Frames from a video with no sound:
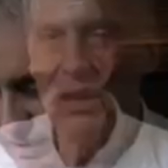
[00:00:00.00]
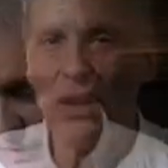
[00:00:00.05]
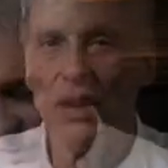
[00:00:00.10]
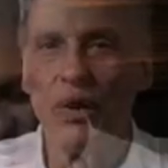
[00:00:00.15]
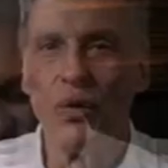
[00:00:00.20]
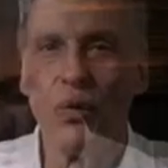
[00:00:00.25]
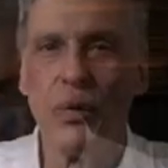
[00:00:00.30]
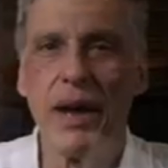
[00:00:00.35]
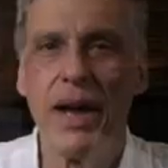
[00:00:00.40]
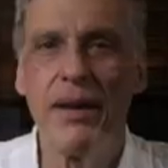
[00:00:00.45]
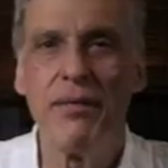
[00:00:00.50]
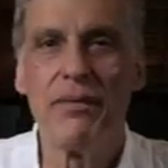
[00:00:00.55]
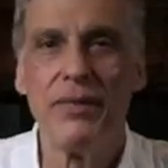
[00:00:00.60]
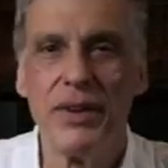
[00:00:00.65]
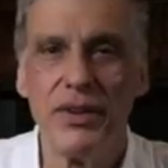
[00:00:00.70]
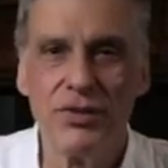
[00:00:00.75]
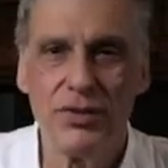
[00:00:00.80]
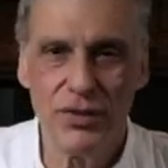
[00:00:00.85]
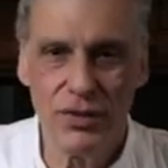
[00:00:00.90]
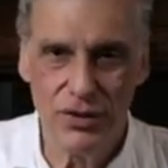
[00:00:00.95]
We have
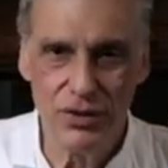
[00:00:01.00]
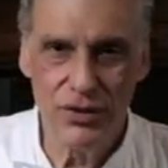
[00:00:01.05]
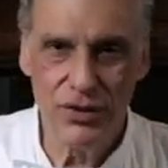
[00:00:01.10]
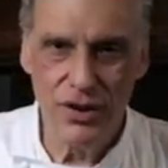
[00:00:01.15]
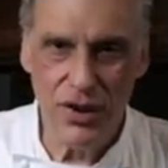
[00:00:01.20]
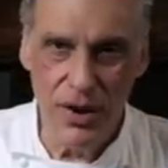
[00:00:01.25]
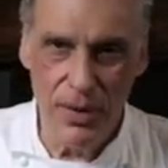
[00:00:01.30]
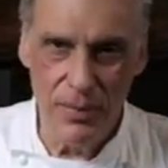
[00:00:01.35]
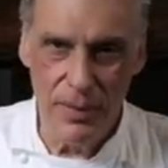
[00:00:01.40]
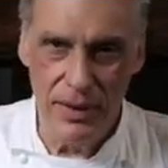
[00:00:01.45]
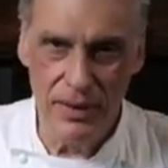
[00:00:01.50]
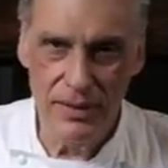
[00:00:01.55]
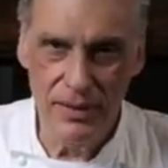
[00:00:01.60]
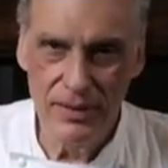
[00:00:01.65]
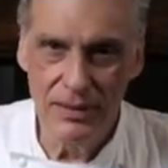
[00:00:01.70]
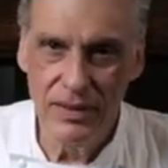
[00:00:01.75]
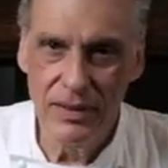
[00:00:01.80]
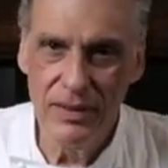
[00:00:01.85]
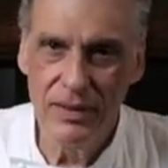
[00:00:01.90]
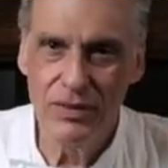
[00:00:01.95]
visitors coming,
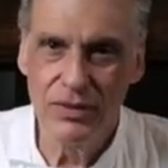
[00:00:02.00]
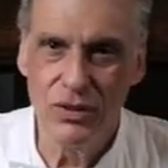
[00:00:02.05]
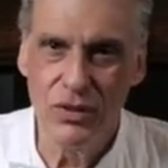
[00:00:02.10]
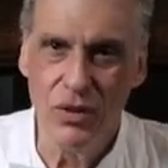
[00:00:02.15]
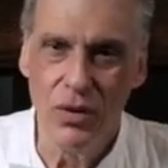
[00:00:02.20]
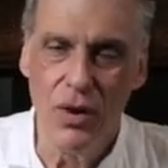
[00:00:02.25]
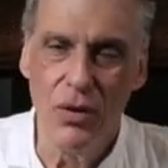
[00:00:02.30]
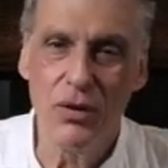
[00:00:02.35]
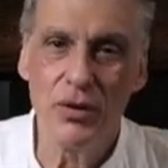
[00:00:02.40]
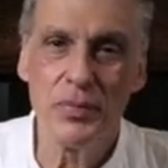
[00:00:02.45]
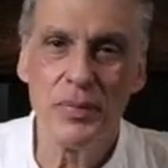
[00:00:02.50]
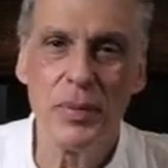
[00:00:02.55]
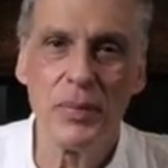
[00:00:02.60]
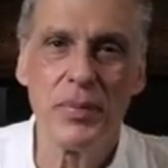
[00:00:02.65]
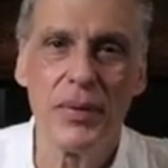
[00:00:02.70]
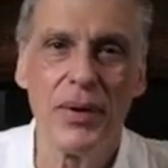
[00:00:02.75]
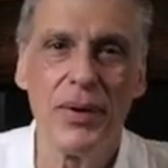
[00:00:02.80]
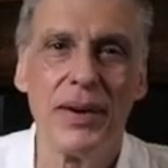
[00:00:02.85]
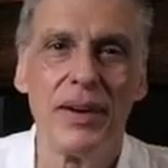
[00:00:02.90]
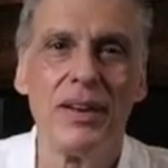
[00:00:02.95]
so I was
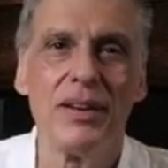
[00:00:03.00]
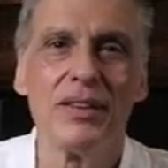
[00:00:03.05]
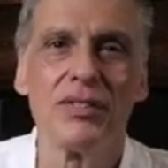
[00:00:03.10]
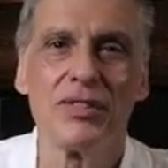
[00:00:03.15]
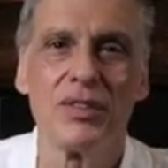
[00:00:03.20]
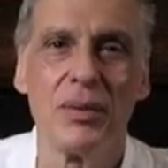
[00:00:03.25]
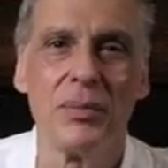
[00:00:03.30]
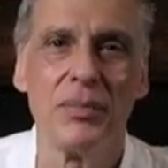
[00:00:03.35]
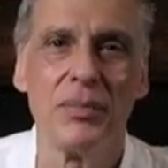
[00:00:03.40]
preparing some